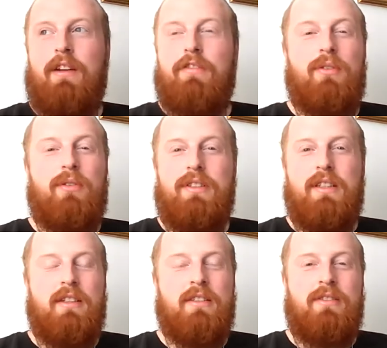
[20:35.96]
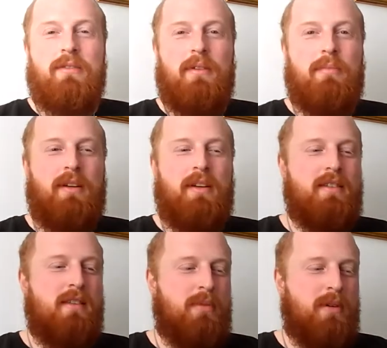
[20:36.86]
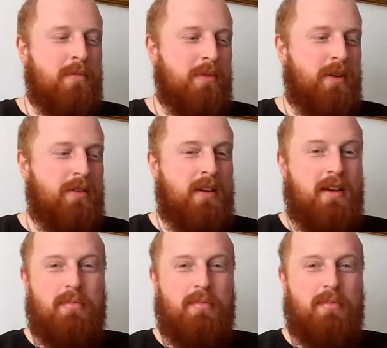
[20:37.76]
And of course, it does not apply to the Bible only,